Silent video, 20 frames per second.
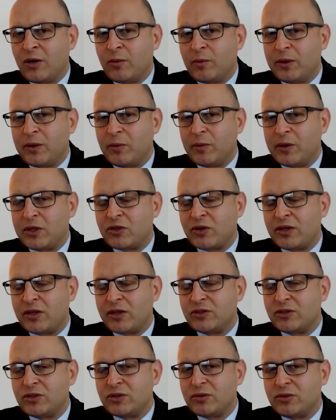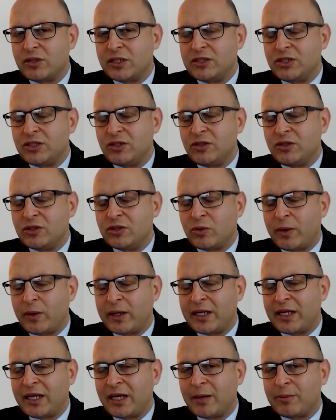we're trying to continue to
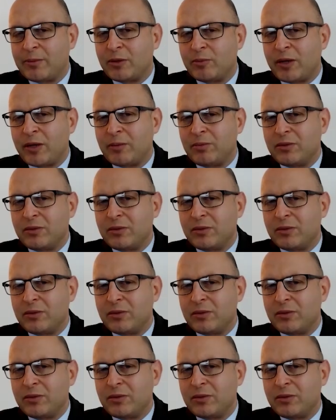waking up the